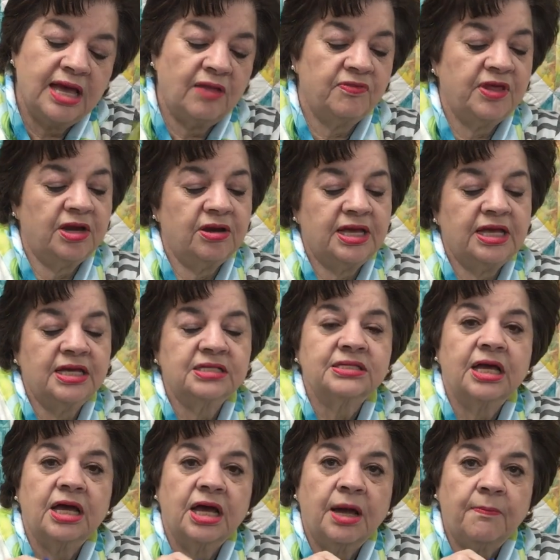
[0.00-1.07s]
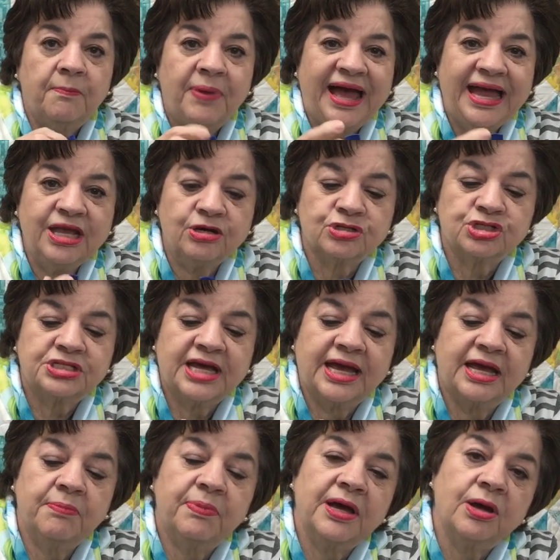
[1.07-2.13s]
There is painter's
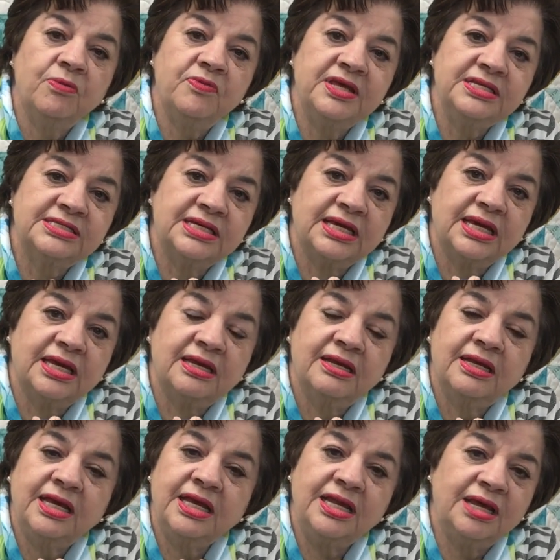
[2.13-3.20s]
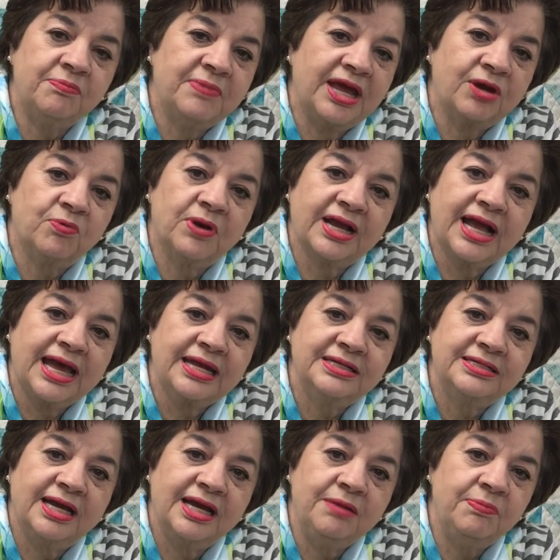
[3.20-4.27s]
tape on this end. It doesn't matter what kind of
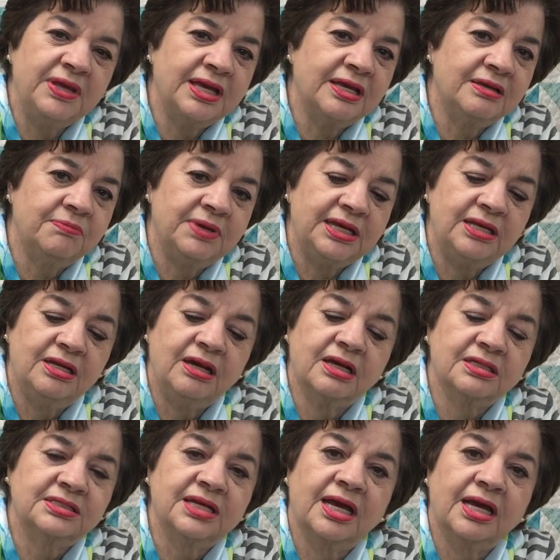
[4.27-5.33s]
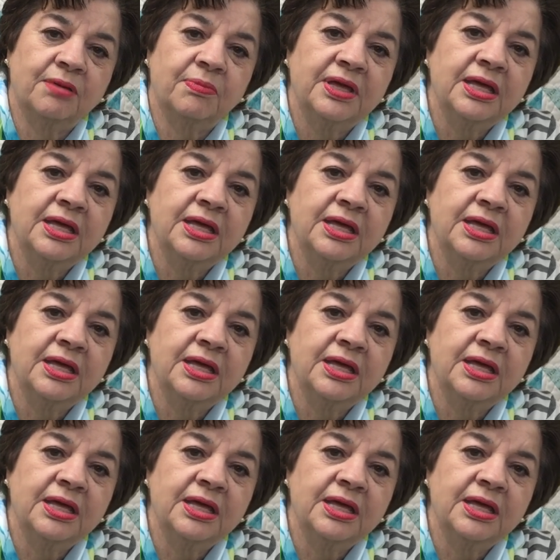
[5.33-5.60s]
tape. It can be duct tape.